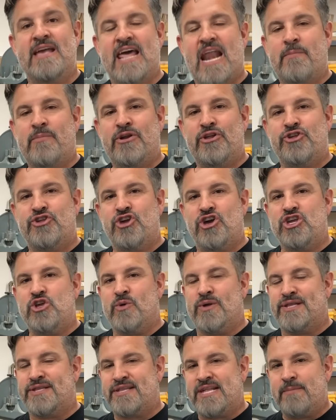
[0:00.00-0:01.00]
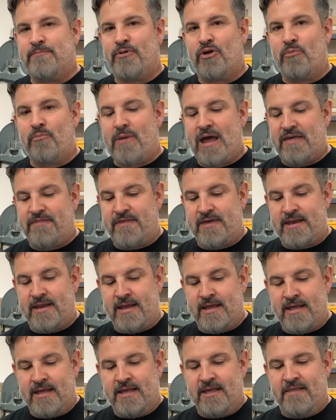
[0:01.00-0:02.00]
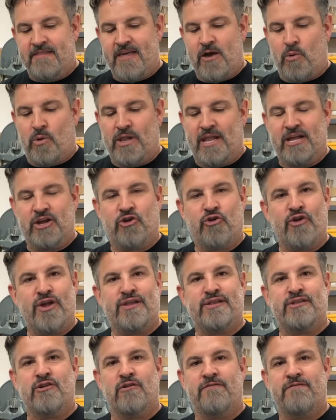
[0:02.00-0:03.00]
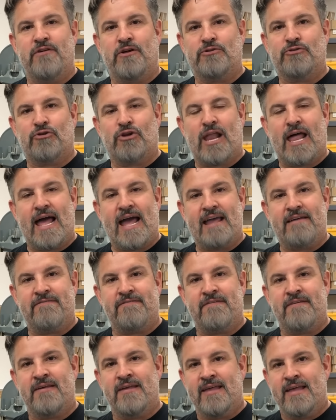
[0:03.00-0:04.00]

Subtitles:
and I'm going to show you a simple method that will increase your filter life